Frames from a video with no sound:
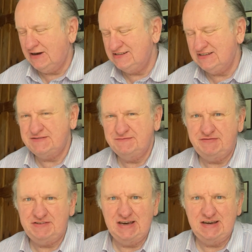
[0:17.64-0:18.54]
it says some
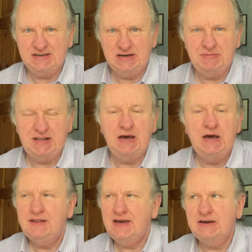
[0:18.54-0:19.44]
58. It can't be that.
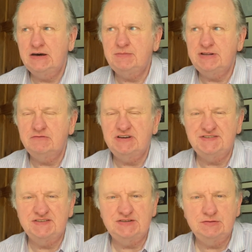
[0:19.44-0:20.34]
That can't be the
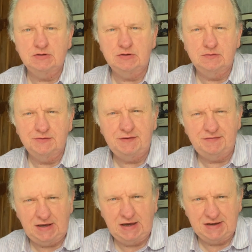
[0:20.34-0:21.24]
reason this is all called
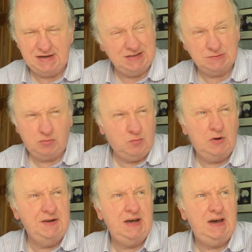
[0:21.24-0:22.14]
58 keys.
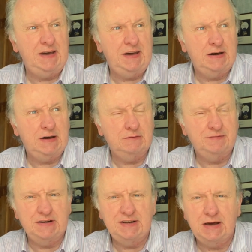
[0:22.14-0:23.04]
One day I'll
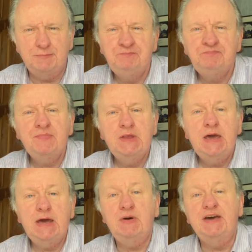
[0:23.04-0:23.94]
find out.
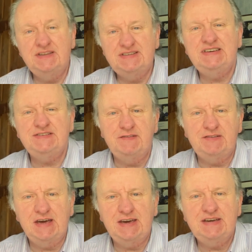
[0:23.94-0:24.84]
Anyway, this is
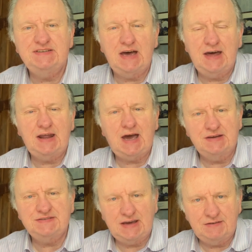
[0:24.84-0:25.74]
58 keys, and
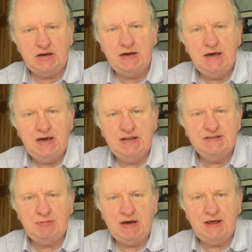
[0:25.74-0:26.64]
as ever, it
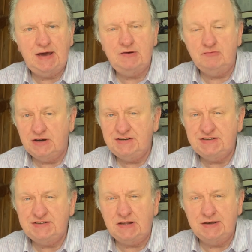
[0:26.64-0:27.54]
is about how
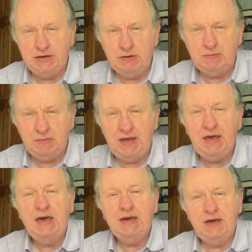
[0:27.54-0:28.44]
writers like you and me
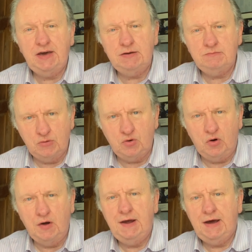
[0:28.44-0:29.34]
can get
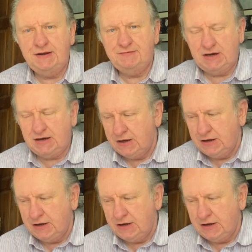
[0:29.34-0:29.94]
more out of our